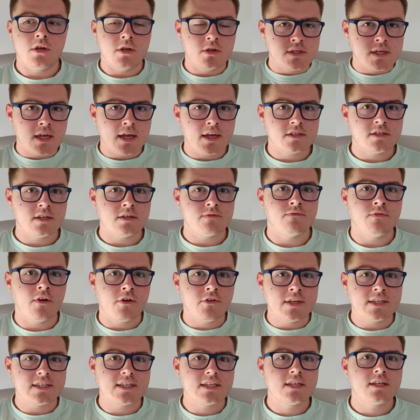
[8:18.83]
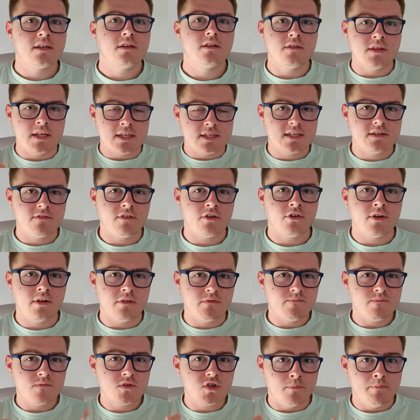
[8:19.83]
You see, he has this
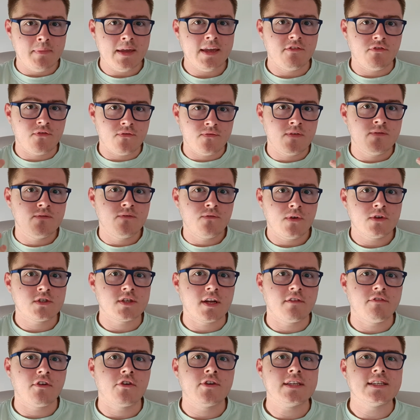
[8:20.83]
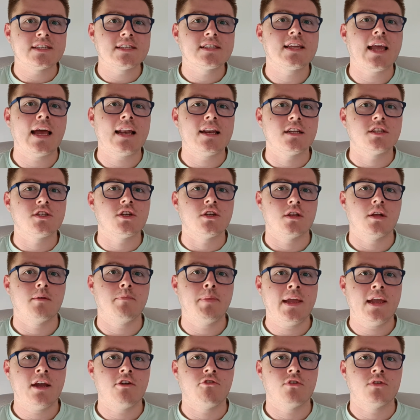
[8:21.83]
very, to me, feels like a very skeletal
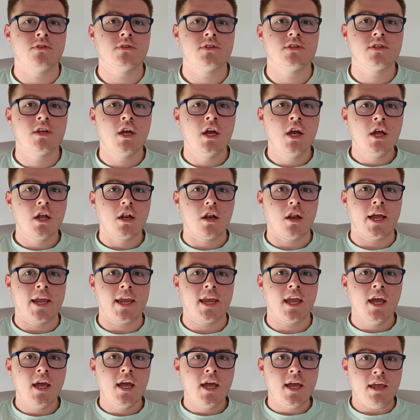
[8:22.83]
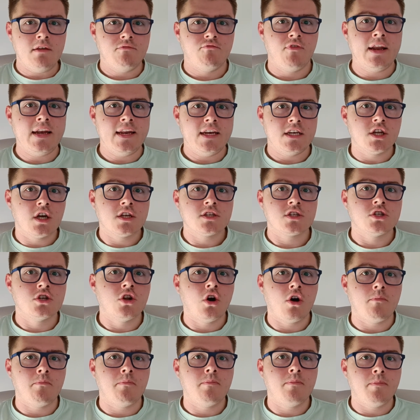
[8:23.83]
appearance. Like he really does
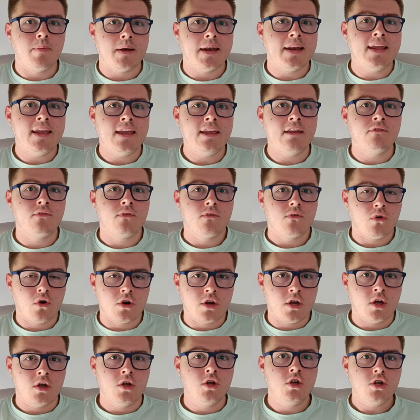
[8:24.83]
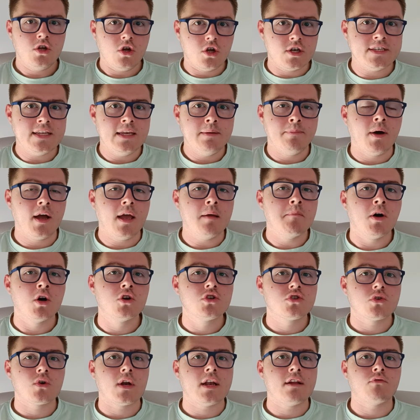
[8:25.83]
not believe on a deeper
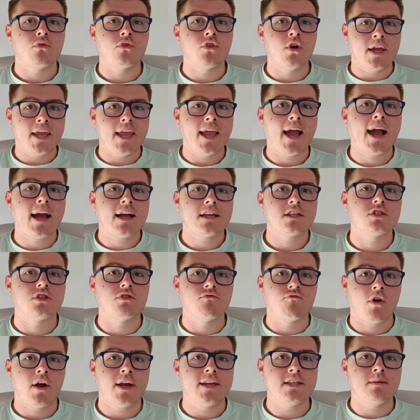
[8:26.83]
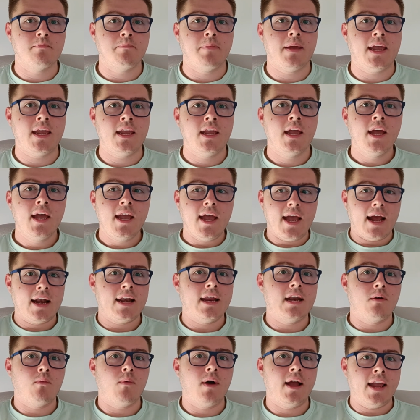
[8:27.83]
emotional level that he has the right to be. And
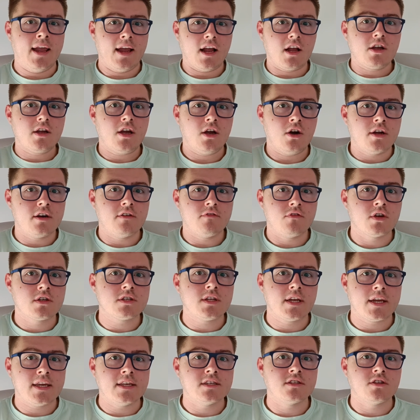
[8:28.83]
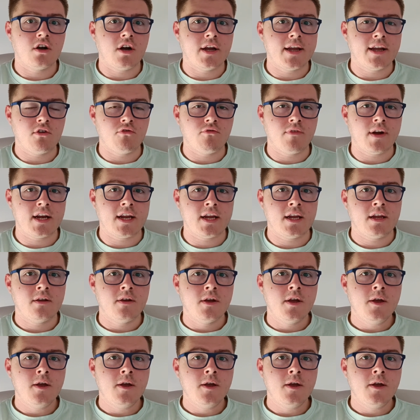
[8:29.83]
in a way, it kind of looks like he's dying already.